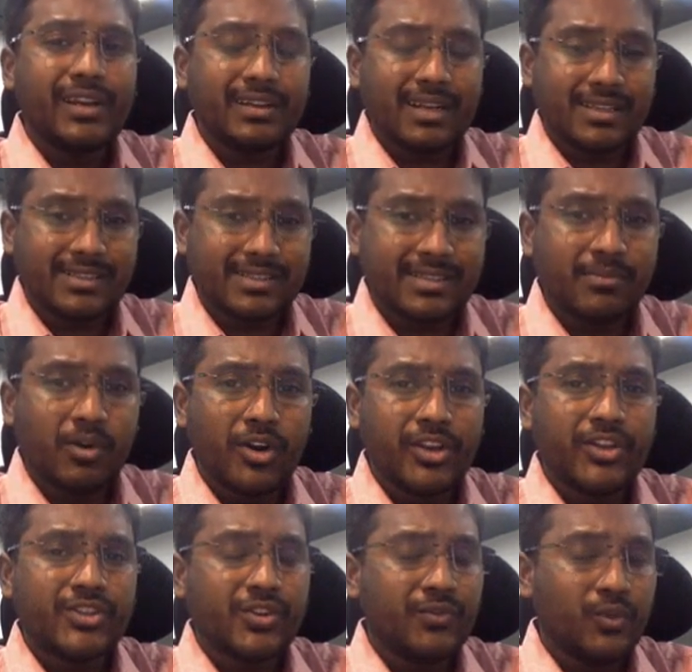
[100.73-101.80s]
a custom
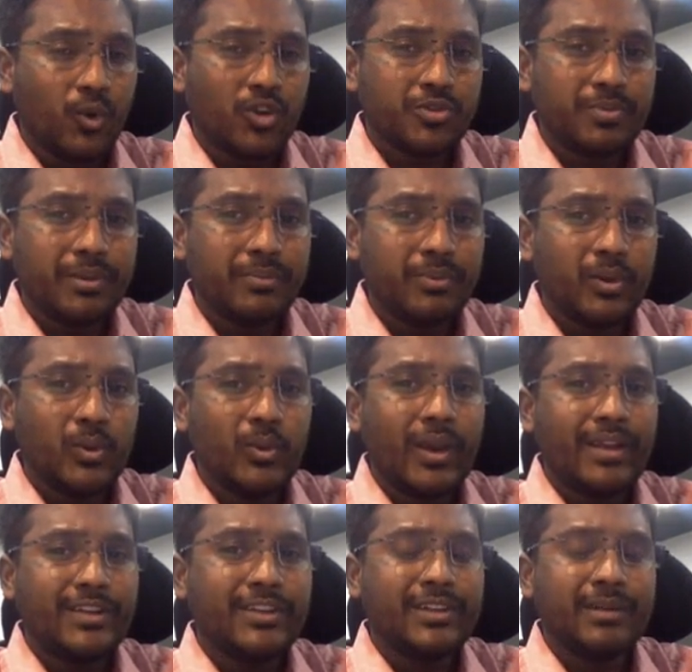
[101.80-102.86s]
audience of those people who
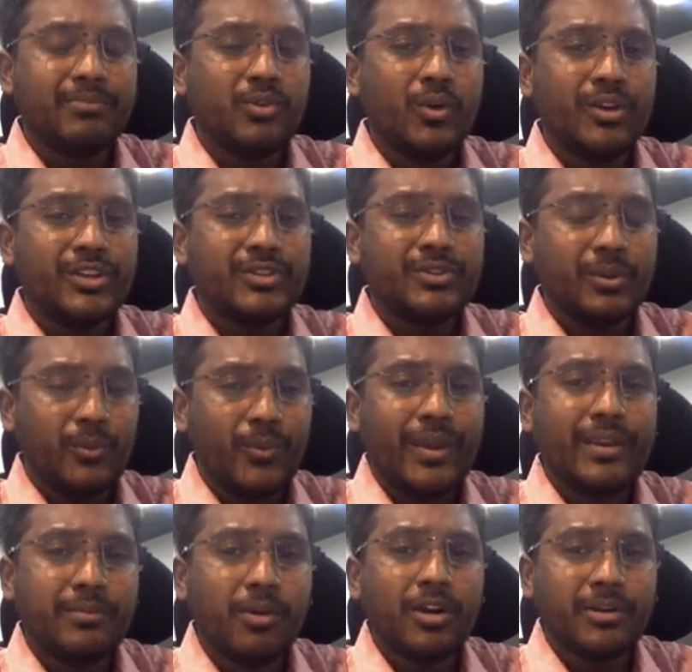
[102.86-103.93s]
ended up going to the
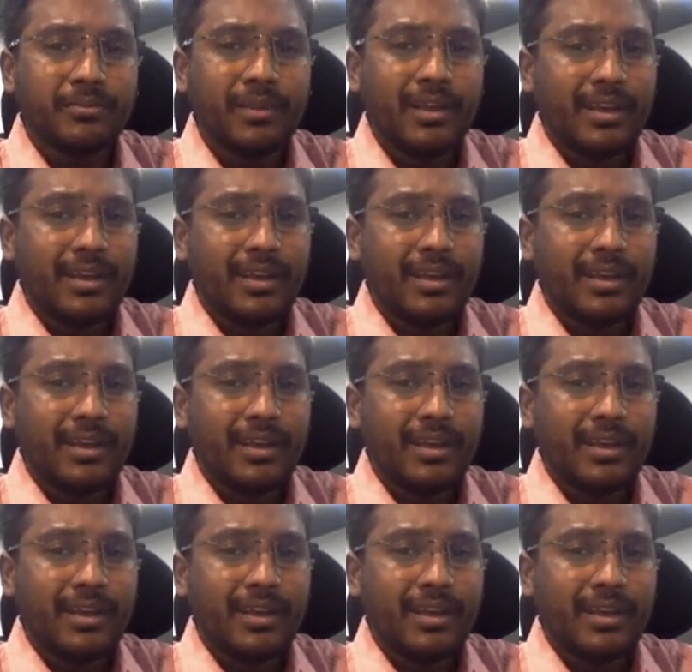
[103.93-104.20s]
very bottom.